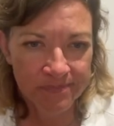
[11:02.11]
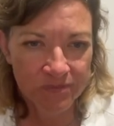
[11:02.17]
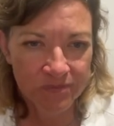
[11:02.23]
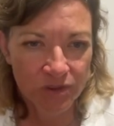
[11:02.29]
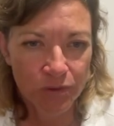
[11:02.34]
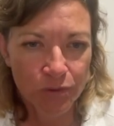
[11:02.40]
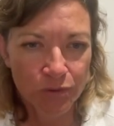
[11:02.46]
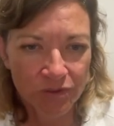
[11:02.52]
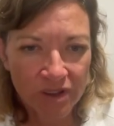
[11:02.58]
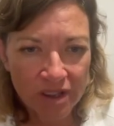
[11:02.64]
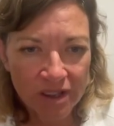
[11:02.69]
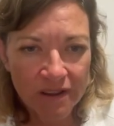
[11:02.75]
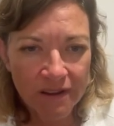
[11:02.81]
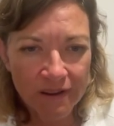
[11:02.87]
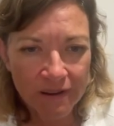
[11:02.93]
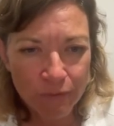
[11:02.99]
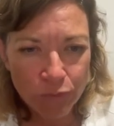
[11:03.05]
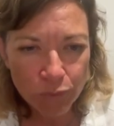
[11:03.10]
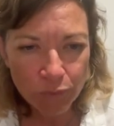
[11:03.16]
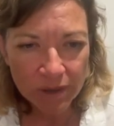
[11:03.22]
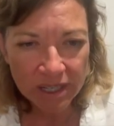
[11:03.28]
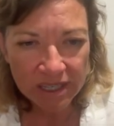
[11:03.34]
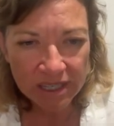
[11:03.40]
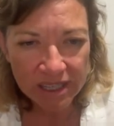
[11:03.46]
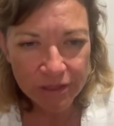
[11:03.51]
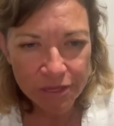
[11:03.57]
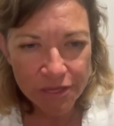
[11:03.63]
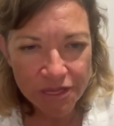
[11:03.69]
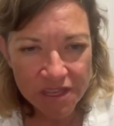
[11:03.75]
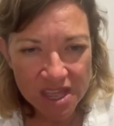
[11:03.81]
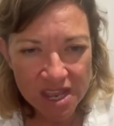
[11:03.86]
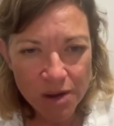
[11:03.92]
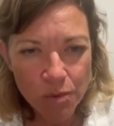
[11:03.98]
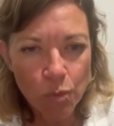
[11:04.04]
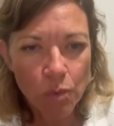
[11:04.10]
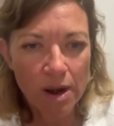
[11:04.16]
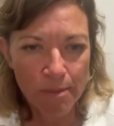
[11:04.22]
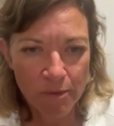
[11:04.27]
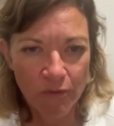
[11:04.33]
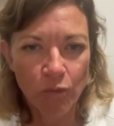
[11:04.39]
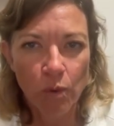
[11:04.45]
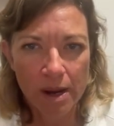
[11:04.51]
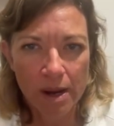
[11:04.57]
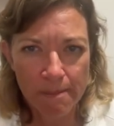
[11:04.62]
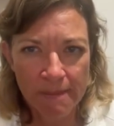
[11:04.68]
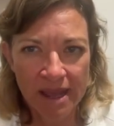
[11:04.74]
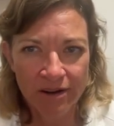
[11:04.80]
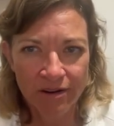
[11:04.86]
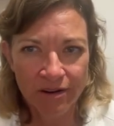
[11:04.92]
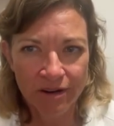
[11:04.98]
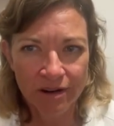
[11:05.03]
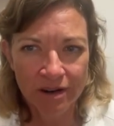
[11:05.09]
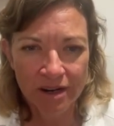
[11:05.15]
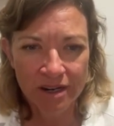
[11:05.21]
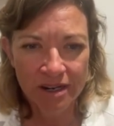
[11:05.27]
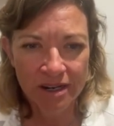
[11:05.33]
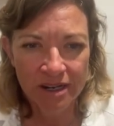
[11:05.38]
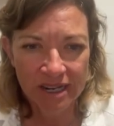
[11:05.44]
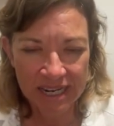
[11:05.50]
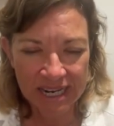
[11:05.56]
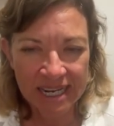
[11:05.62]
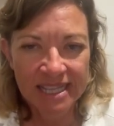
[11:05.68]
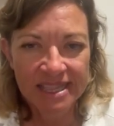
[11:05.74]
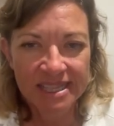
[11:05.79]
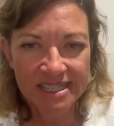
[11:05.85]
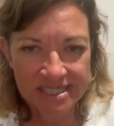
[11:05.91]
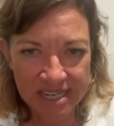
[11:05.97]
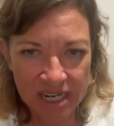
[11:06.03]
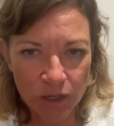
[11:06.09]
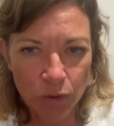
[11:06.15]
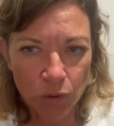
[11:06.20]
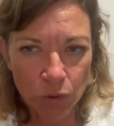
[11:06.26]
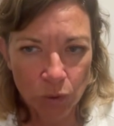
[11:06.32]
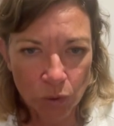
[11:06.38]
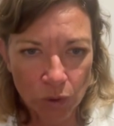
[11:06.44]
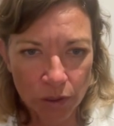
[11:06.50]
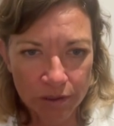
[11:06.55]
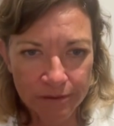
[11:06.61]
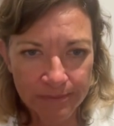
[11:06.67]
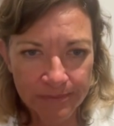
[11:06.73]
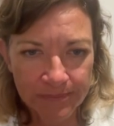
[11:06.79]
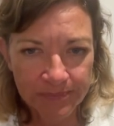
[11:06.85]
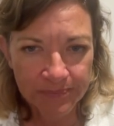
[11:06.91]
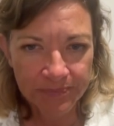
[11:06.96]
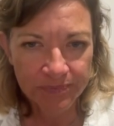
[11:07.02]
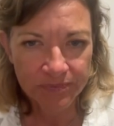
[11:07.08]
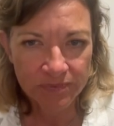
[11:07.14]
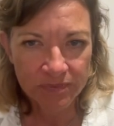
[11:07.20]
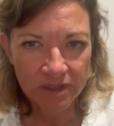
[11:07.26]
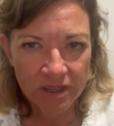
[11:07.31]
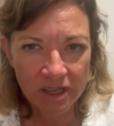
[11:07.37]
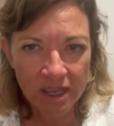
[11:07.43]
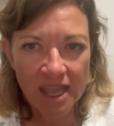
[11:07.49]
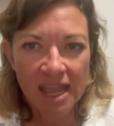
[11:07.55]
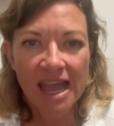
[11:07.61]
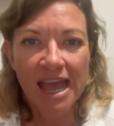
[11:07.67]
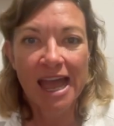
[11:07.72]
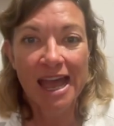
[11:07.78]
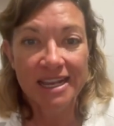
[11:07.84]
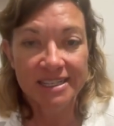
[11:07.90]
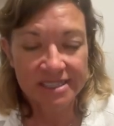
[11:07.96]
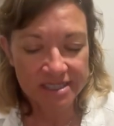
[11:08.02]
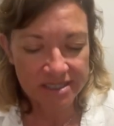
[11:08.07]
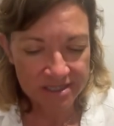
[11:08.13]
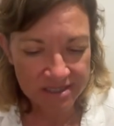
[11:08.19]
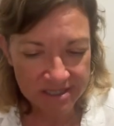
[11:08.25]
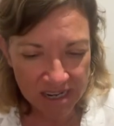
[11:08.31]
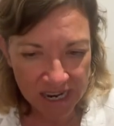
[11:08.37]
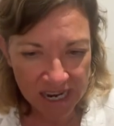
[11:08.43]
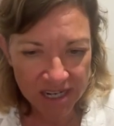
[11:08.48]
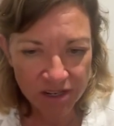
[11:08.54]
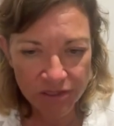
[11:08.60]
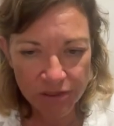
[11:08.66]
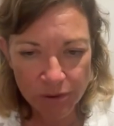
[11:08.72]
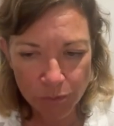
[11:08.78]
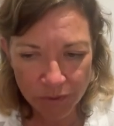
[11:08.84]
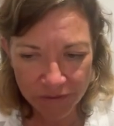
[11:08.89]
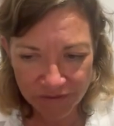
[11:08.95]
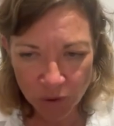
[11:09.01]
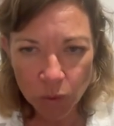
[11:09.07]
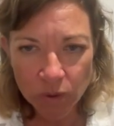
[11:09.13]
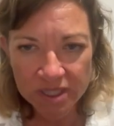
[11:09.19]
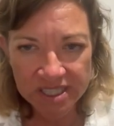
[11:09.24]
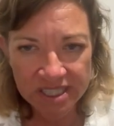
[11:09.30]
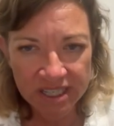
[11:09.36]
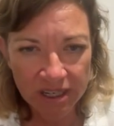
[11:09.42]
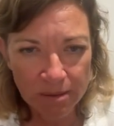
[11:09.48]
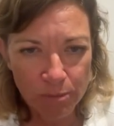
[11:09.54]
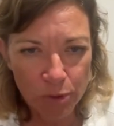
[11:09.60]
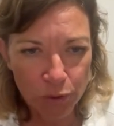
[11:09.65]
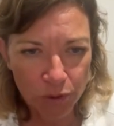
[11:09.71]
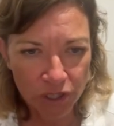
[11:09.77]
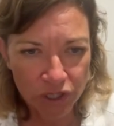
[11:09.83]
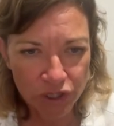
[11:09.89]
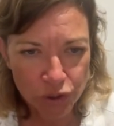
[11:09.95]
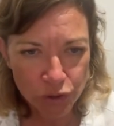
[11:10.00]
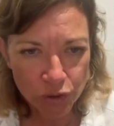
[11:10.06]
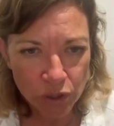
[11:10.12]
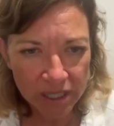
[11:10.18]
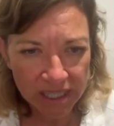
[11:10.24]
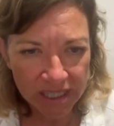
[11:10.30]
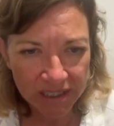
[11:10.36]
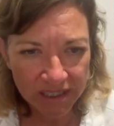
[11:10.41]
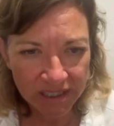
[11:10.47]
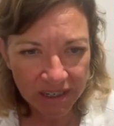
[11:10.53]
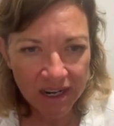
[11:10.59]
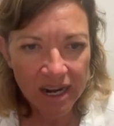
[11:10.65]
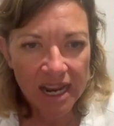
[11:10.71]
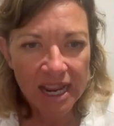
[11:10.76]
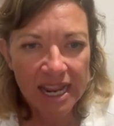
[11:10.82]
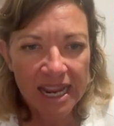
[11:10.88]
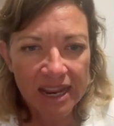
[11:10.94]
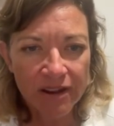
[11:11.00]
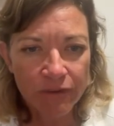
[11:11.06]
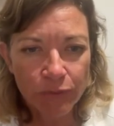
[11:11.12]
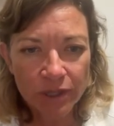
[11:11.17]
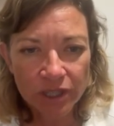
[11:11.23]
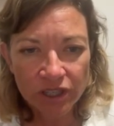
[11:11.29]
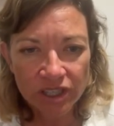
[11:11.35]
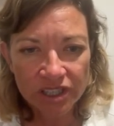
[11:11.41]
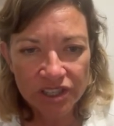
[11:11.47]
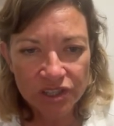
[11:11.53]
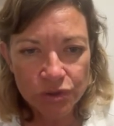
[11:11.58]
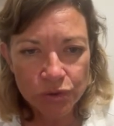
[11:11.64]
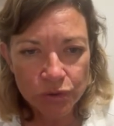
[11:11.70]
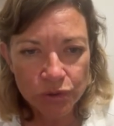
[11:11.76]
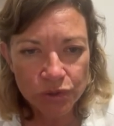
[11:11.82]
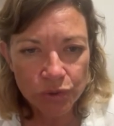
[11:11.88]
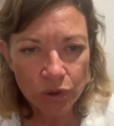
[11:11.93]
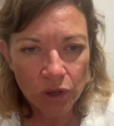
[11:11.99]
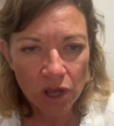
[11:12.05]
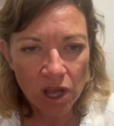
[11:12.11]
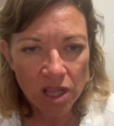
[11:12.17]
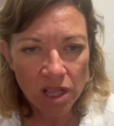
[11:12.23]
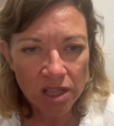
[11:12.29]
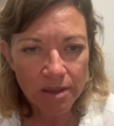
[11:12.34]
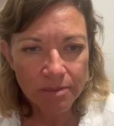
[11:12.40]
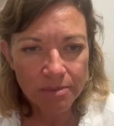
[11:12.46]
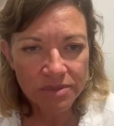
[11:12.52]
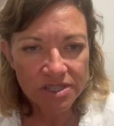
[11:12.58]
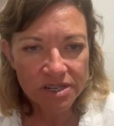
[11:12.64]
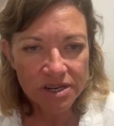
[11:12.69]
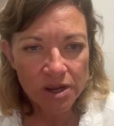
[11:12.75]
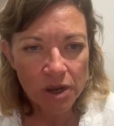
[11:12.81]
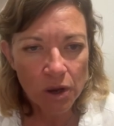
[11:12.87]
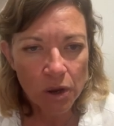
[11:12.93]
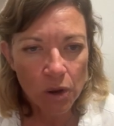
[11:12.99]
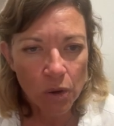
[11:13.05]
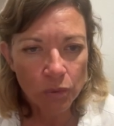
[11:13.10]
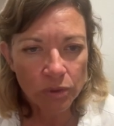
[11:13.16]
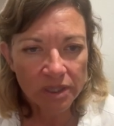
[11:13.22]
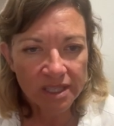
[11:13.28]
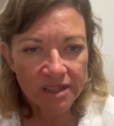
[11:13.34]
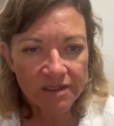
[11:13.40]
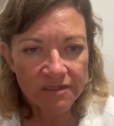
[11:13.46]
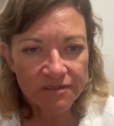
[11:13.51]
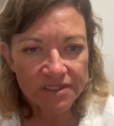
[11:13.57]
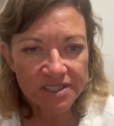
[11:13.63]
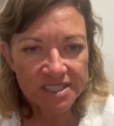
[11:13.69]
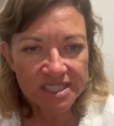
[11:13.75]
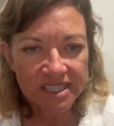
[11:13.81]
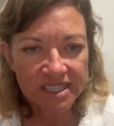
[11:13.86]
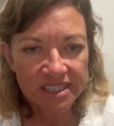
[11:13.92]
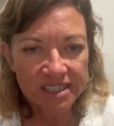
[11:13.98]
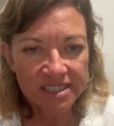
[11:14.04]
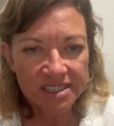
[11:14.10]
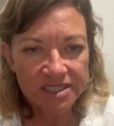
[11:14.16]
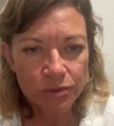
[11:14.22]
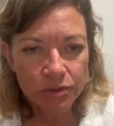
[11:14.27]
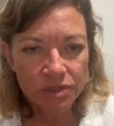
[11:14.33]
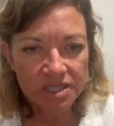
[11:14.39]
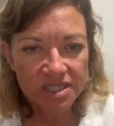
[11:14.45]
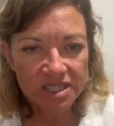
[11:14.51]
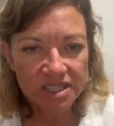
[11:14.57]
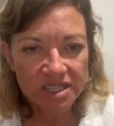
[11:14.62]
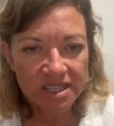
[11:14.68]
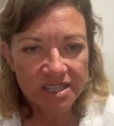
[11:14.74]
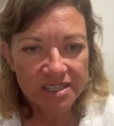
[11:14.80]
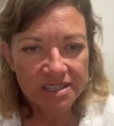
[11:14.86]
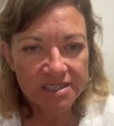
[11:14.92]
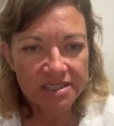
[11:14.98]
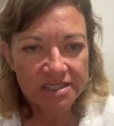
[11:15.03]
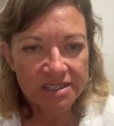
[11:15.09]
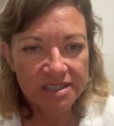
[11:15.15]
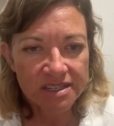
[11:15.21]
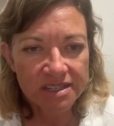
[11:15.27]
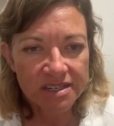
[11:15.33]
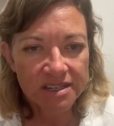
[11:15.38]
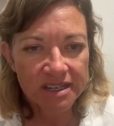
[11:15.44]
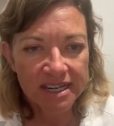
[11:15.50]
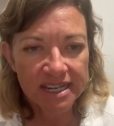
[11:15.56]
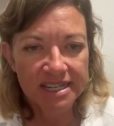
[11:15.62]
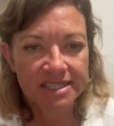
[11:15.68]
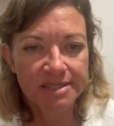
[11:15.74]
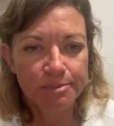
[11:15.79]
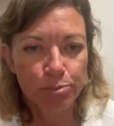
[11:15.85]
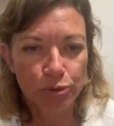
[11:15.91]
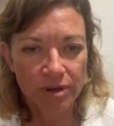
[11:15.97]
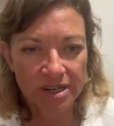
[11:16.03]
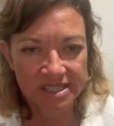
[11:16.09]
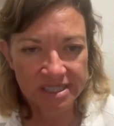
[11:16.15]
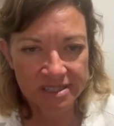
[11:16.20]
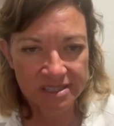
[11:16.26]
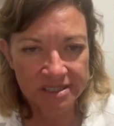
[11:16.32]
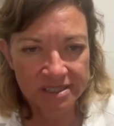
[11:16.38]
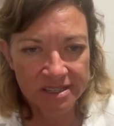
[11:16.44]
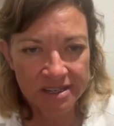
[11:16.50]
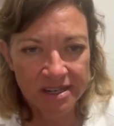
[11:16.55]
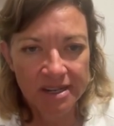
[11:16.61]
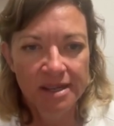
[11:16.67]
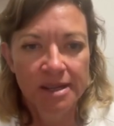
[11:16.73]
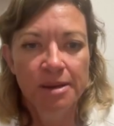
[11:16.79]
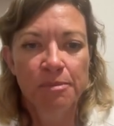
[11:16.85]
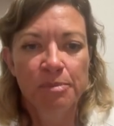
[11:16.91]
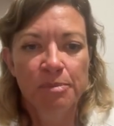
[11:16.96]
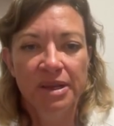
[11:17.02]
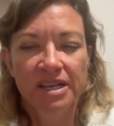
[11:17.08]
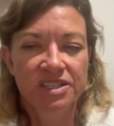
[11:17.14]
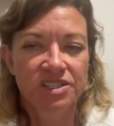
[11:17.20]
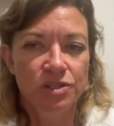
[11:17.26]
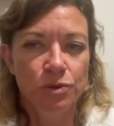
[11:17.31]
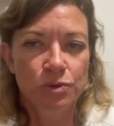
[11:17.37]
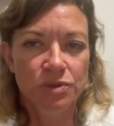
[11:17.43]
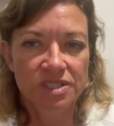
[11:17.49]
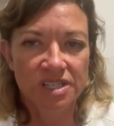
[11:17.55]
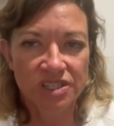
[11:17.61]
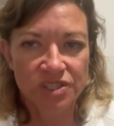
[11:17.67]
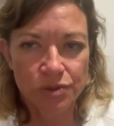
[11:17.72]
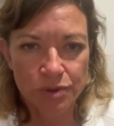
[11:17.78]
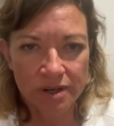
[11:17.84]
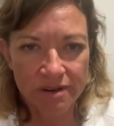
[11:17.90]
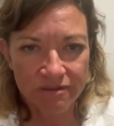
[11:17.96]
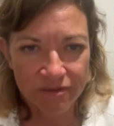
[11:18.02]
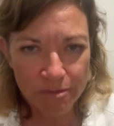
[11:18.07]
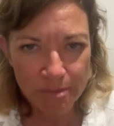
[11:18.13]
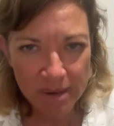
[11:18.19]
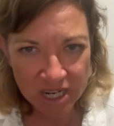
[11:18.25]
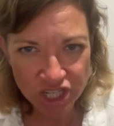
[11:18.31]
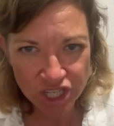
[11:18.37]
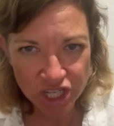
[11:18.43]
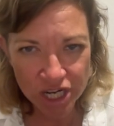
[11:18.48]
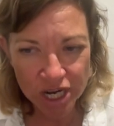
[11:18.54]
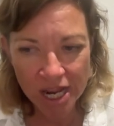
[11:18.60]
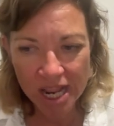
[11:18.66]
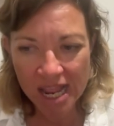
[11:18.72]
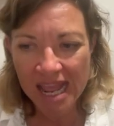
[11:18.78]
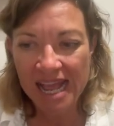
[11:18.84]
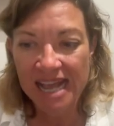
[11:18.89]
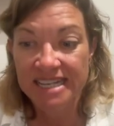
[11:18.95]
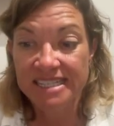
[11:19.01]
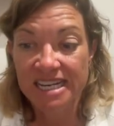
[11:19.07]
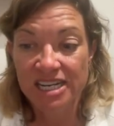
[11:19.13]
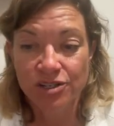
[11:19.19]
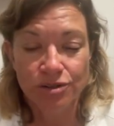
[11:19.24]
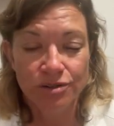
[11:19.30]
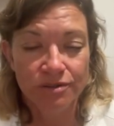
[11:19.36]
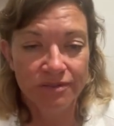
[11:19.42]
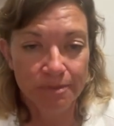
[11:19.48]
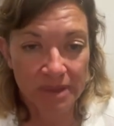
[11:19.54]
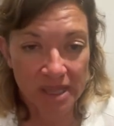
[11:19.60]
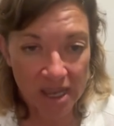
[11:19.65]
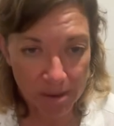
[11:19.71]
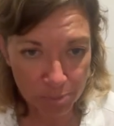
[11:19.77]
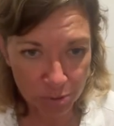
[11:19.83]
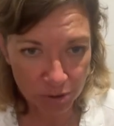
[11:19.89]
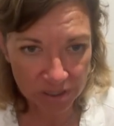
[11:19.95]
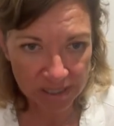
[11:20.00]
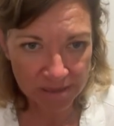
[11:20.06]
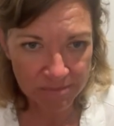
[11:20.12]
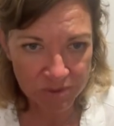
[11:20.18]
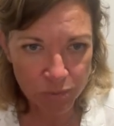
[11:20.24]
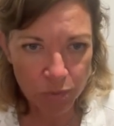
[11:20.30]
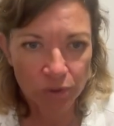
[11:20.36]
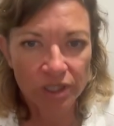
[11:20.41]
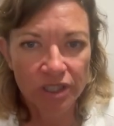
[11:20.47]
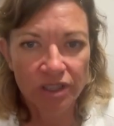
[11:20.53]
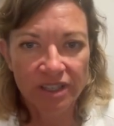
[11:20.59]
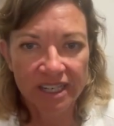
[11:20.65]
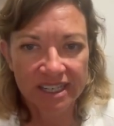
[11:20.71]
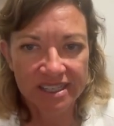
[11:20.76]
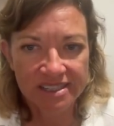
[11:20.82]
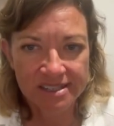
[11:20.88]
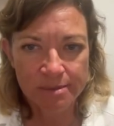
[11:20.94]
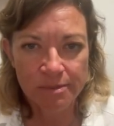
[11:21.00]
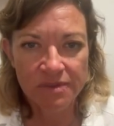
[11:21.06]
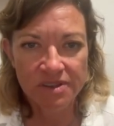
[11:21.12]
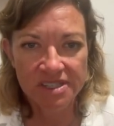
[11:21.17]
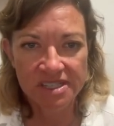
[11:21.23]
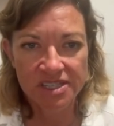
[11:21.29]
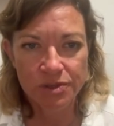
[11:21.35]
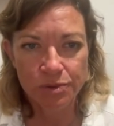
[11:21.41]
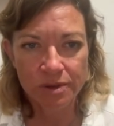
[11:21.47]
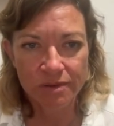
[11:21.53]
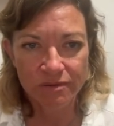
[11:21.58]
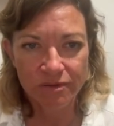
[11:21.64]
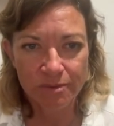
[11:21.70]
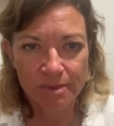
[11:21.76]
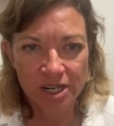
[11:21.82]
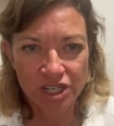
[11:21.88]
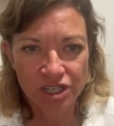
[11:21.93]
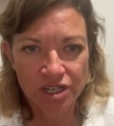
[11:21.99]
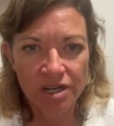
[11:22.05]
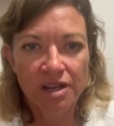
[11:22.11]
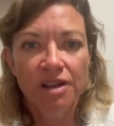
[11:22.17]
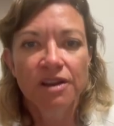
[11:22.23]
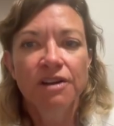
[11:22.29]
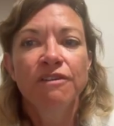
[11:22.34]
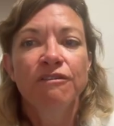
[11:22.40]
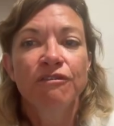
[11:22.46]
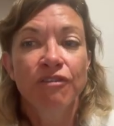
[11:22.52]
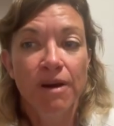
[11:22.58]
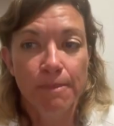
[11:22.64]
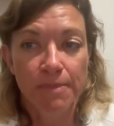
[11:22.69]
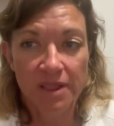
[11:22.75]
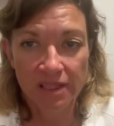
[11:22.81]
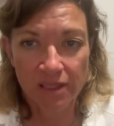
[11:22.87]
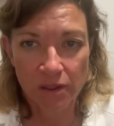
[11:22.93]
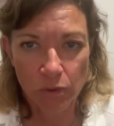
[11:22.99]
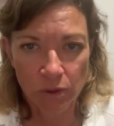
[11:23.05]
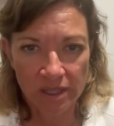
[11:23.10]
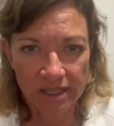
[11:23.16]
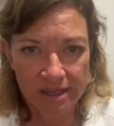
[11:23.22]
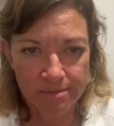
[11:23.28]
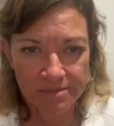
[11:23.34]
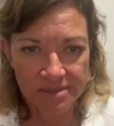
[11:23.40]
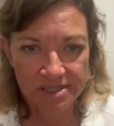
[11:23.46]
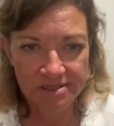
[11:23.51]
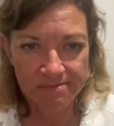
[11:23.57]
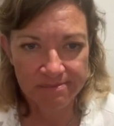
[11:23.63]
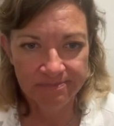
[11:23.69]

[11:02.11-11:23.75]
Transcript: So there's a really thin rim of white matter in the sacral cord. As an aside, although we're focusing on motor control here, if we look at the dorsal columns, only the fasciculus gracilis is present because no sensory information has entered from the upper limbs. We're only looking at some of the sensory information from the lower limbs.